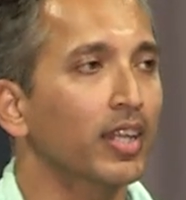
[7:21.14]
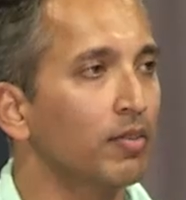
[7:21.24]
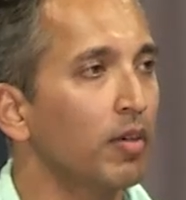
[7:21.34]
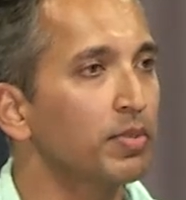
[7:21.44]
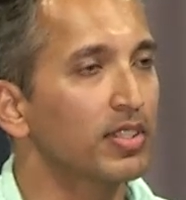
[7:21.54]

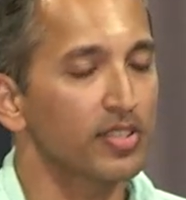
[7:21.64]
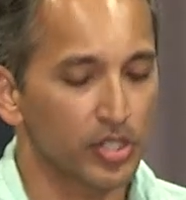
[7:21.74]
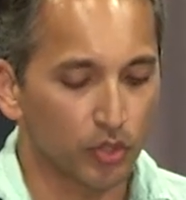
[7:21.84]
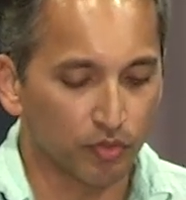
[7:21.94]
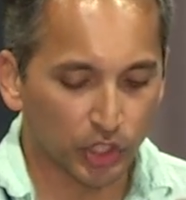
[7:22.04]
come up with this
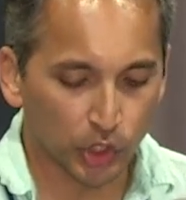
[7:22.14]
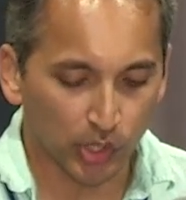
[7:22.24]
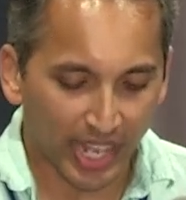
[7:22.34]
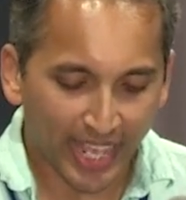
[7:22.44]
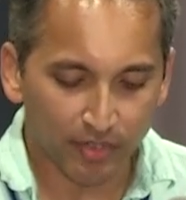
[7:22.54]
new visual
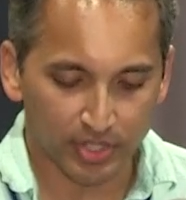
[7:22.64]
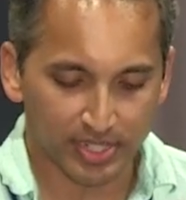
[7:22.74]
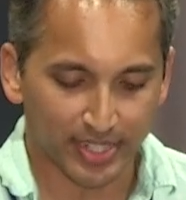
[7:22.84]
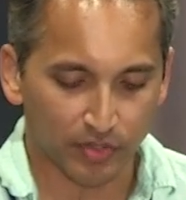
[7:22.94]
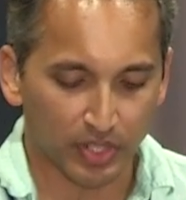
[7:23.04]

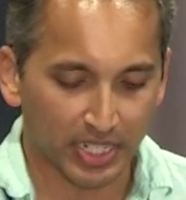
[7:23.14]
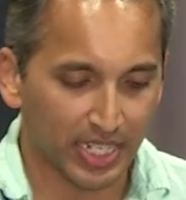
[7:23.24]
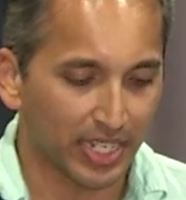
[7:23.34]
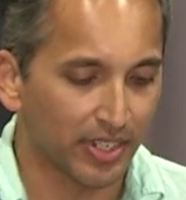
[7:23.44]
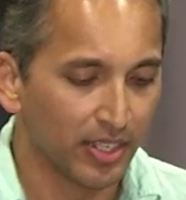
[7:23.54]
language that we
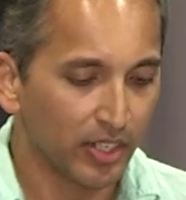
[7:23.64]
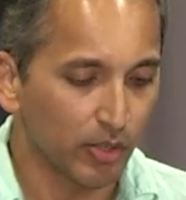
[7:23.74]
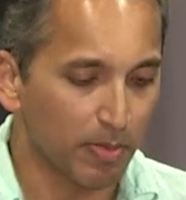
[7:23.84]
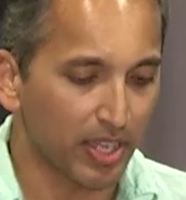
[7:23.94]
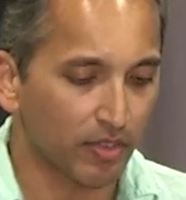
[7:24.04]
need
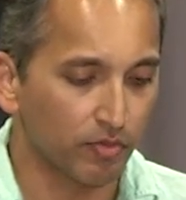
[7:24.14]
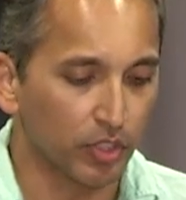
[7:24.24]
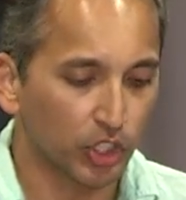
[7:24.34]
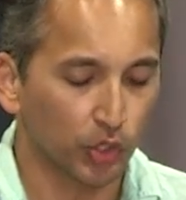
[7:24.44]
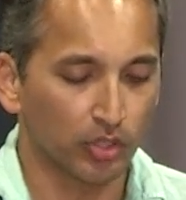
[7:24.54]
to make
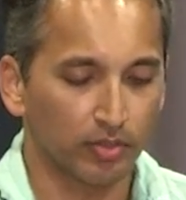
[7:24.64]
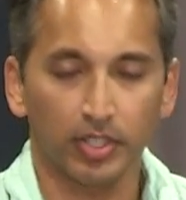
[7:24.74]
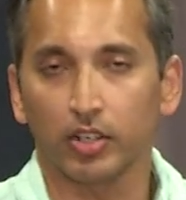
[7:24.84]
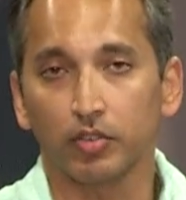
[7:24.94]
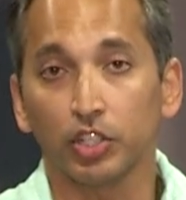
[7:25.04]
virtual
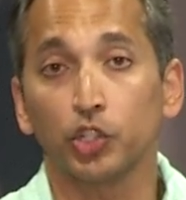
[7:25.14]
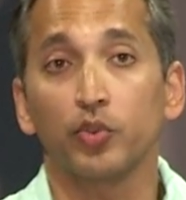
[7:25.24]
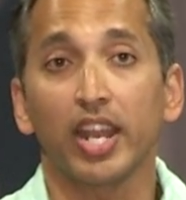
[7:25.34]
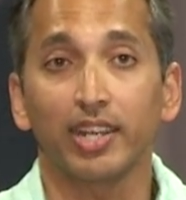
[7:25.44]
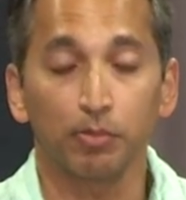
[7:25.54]

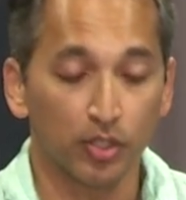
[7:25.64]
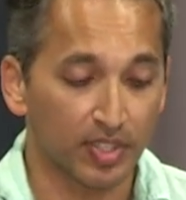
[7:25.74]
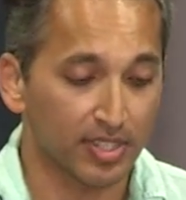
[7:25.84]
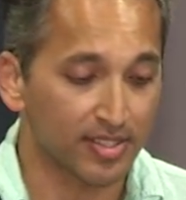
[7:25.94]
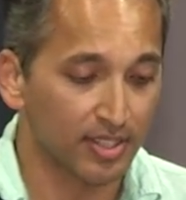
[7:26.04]
reality
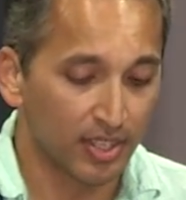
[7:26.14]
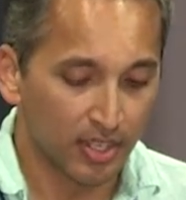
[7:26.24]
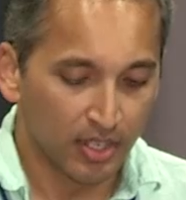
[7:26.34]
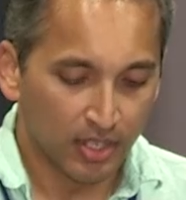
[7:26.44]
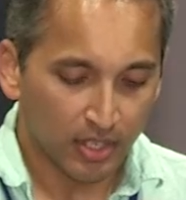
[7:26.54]
movies
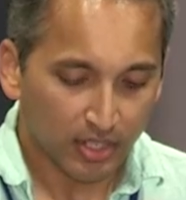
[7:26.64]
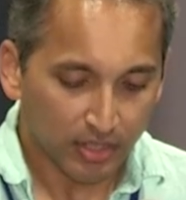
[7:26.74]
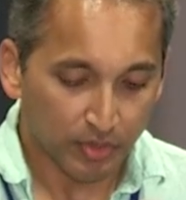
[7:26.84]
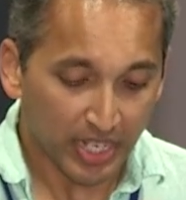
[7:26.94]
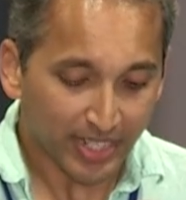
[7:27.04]

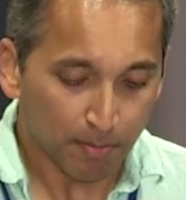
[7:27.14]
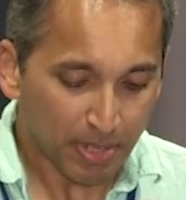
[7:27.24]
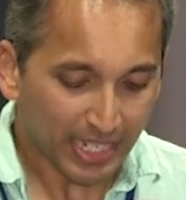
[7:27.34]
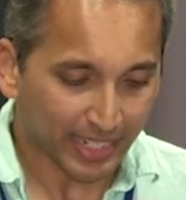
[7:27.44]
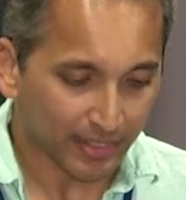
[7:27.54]
really
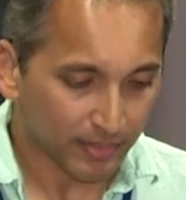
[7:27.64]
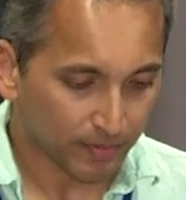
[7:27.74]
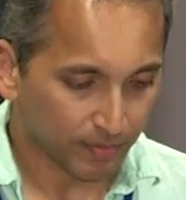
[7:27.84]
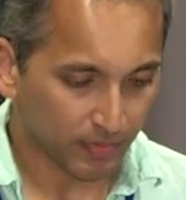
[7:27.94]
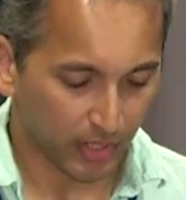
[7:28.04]
compelling.
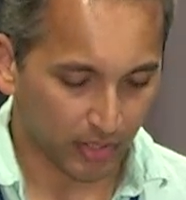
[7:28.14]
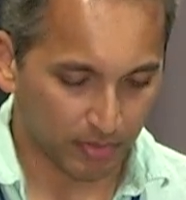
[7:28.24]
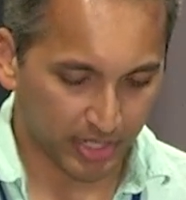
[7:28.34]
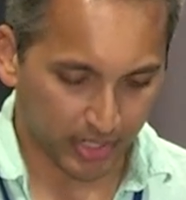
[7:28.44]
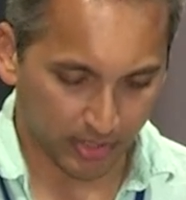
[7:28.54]
Hang on, let
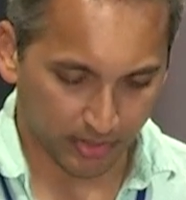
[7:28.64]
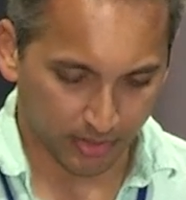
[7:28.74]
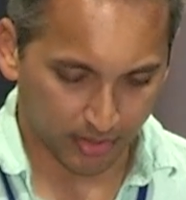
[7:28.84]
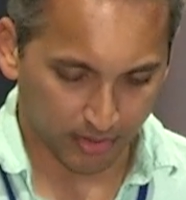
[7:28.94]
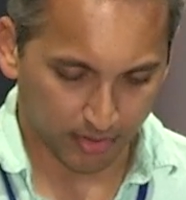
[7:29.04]
me get out of
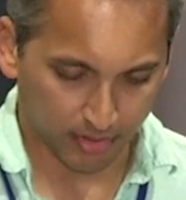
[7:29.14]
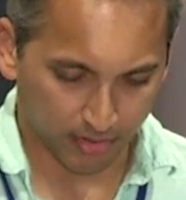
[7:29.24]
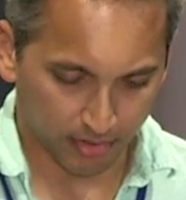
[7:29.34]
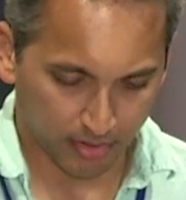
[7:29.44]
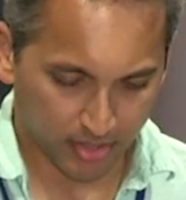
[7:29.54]
this. This is
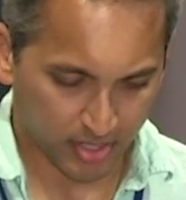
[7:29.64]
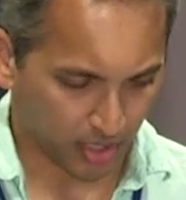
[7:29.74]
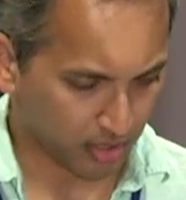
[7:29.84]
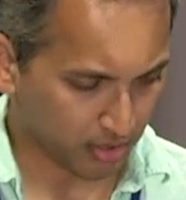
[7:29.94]
stuck.